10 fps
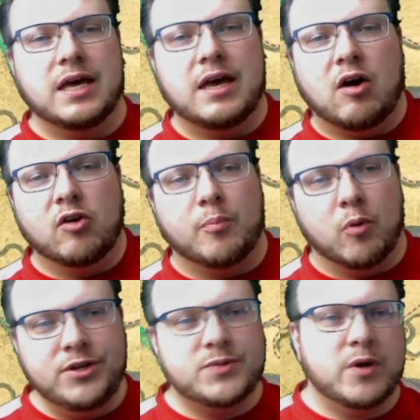On a
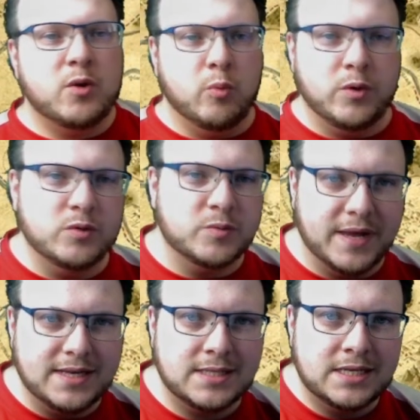points per wound
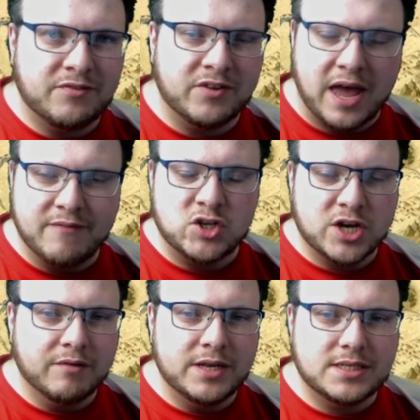basis for heavy
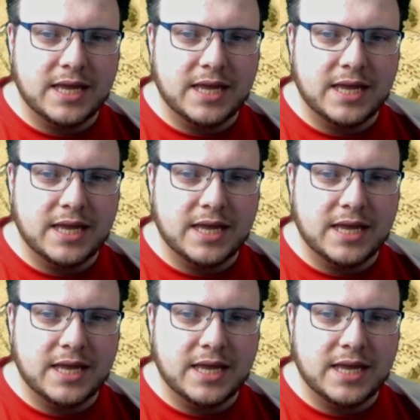chariots,